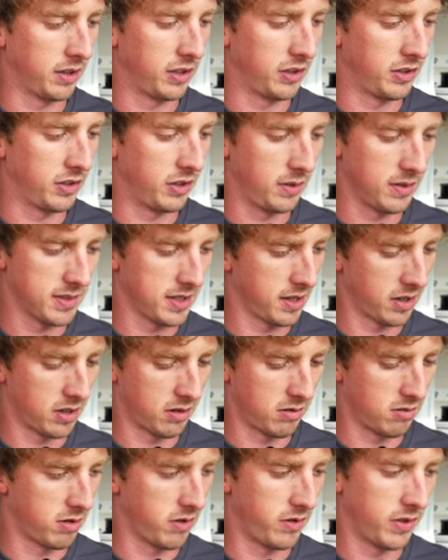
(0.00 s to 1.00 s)
gonna do is I'm gonna
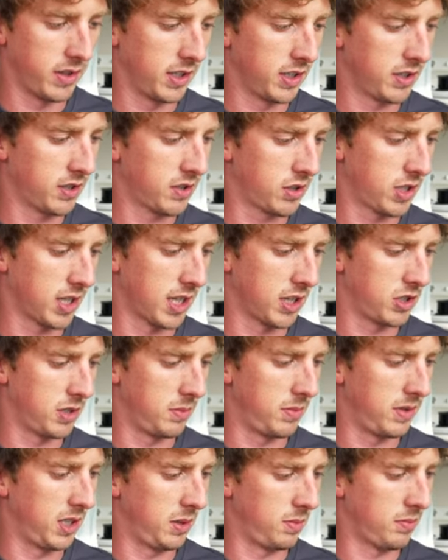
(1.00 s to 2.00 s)
run this
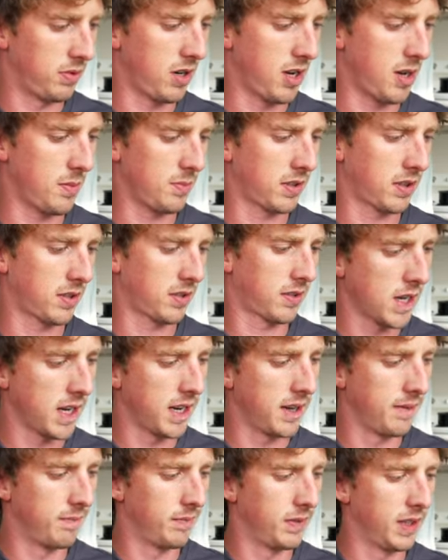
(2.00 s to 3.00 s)
ChatGPT prompt.
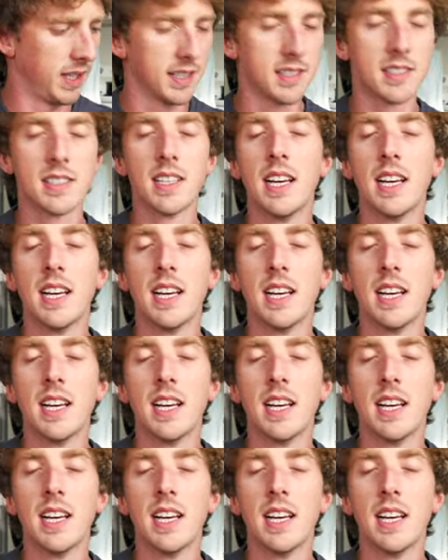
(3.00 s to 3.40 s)
Okay, nice.